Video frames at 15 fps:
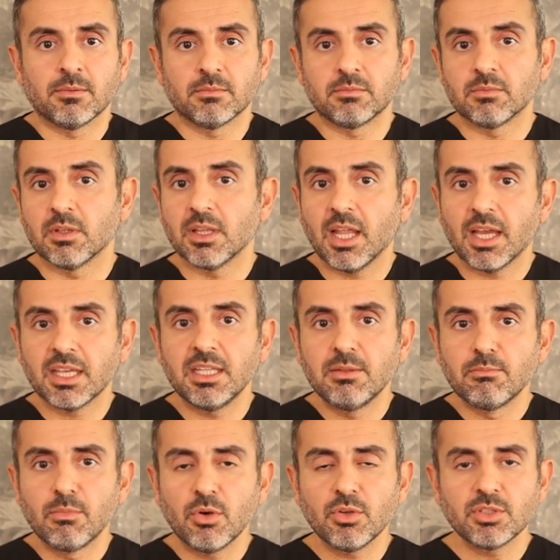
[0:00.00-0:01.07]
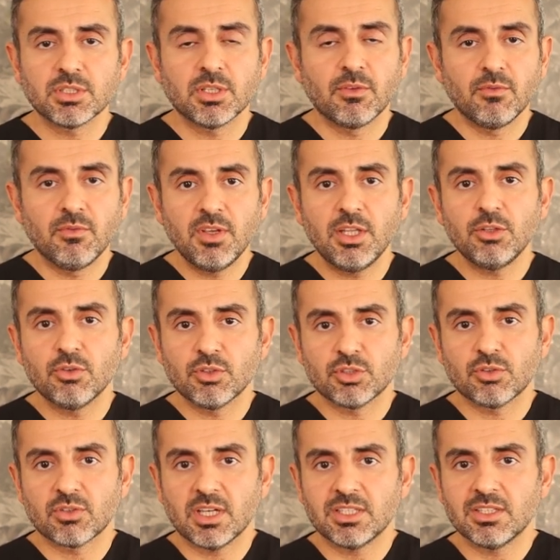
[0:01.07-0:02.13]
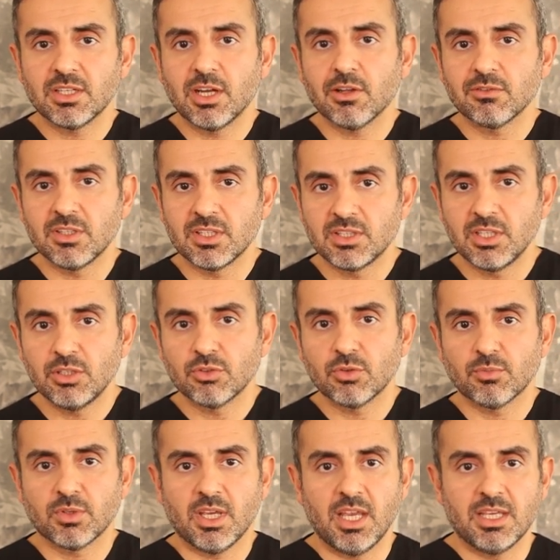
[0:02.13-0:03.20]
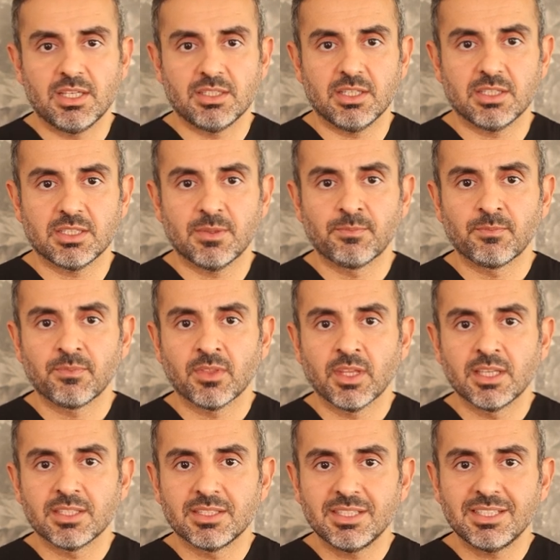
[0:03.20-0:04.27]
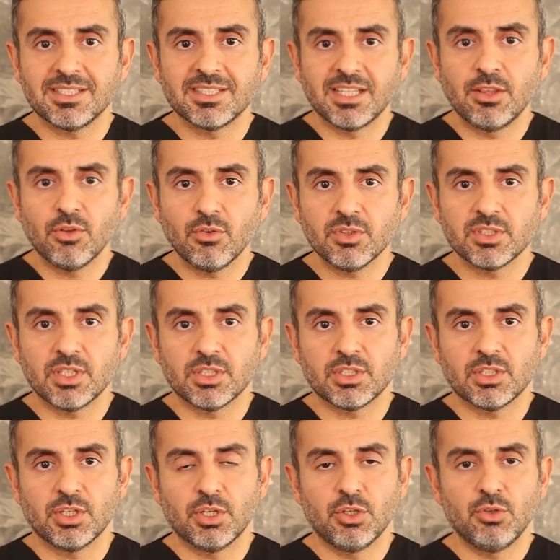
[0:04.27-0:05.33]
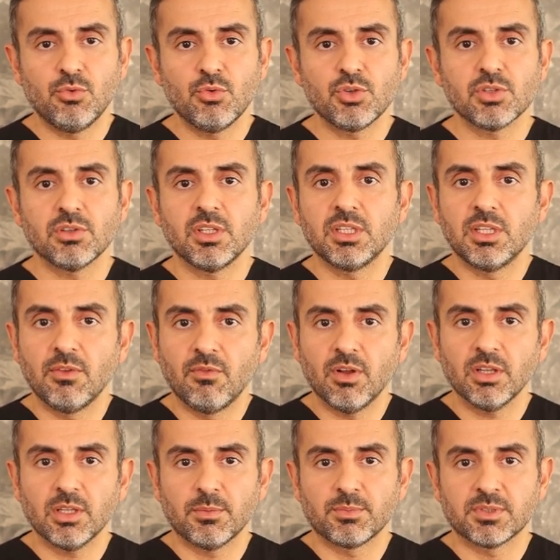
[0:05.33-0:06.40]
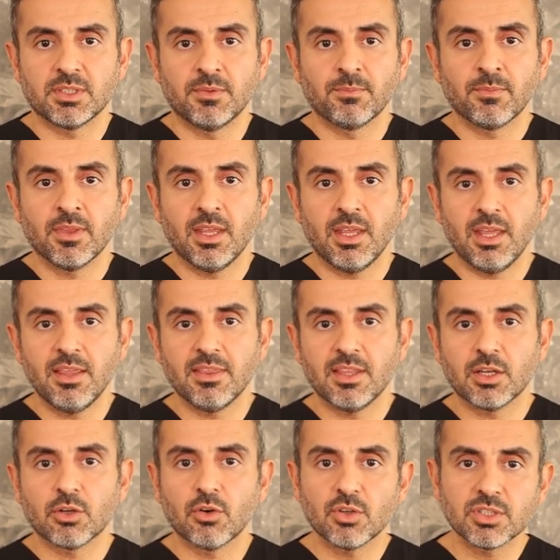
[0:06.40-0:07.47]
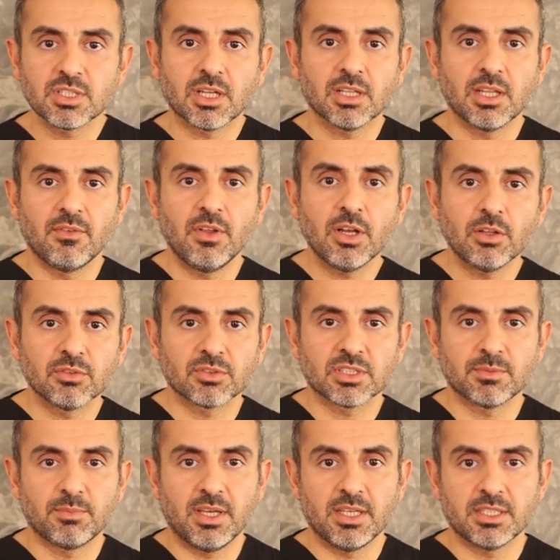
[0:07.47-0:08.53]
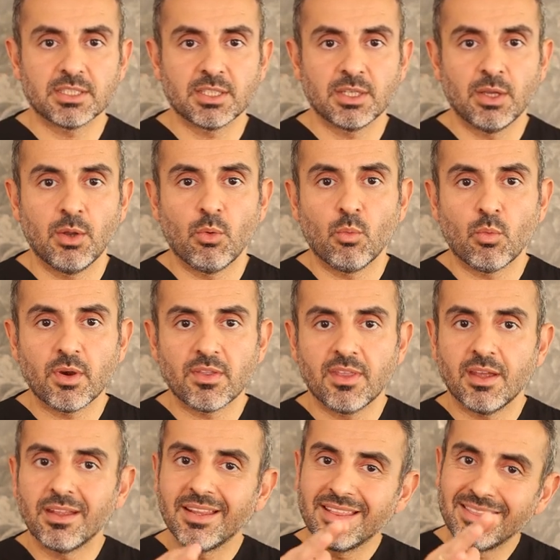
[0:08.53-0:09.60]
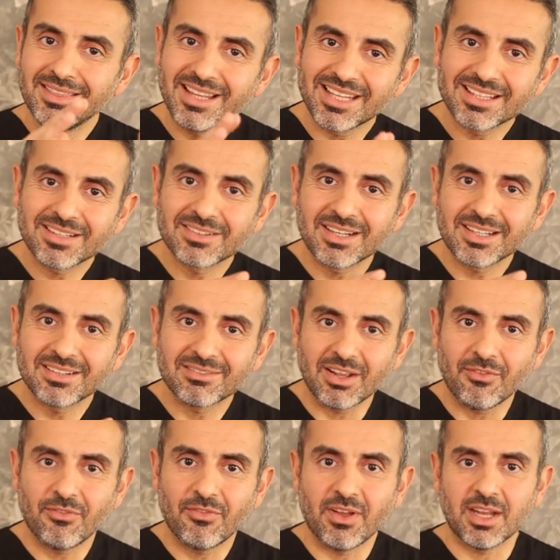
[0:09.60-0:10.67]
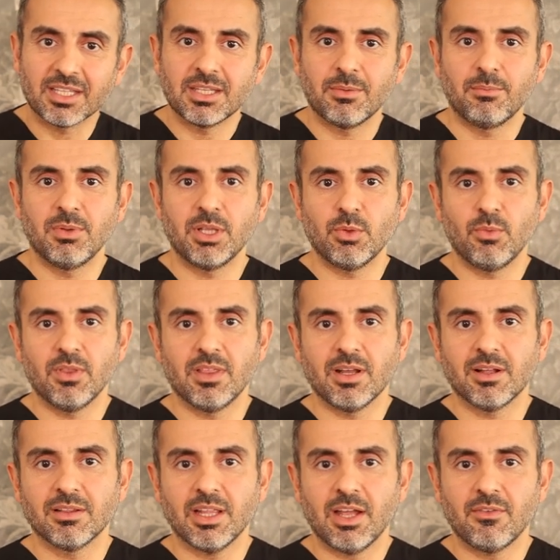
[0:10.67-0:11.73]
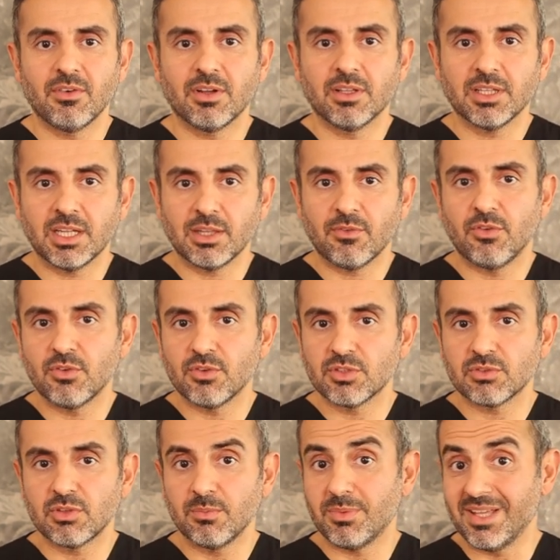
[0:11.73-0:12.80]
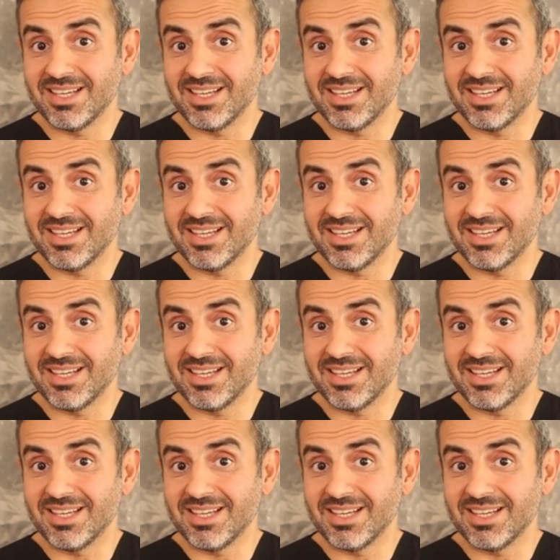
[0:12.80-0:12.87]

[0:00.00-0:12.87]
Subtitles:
Like in most venous thoracic outlet syndrome cases, this stenosis usually develops in the costoclavicular space where the nutcracker effect between the clavicle and first rib